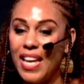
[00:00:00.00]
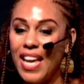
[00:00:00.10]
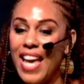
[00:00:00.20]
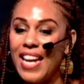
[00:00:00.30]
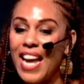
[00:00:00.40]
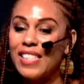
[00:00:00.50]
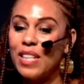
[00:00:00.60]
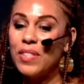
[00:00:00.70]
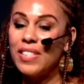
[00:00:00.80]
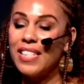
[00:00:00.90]
And as I
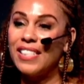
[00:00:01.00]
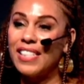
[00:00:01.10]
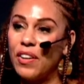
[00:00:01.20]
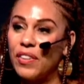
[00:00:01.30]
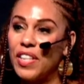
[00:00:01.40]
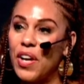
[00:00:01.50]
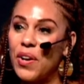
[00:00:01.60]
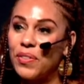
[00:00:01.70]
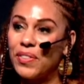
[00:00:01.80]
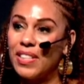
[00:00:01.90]
was in Sierra
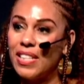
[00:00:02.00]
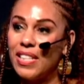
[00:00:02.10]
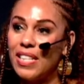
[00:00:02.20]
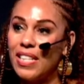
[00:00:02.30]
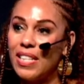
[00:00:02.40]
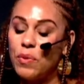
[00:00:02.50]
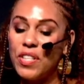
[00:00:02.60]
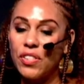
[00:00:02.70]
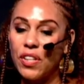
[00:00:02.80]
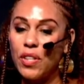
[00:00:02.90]
Leone, we
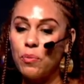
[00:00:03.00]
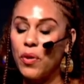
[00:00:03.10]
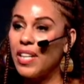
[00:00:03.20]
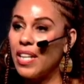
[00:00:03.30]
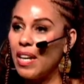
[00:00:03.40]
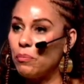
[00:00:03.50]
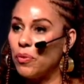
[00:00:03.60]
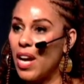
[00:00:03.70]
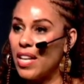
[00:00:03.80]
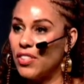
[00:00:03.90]
started working on
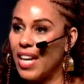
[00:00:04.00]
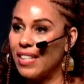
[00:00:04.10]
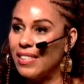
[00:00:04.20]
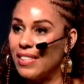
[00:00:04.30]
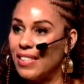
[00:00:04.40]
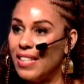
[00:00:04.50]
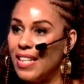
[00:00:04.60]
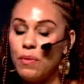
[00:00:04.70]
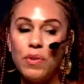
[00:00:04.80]
projects, and we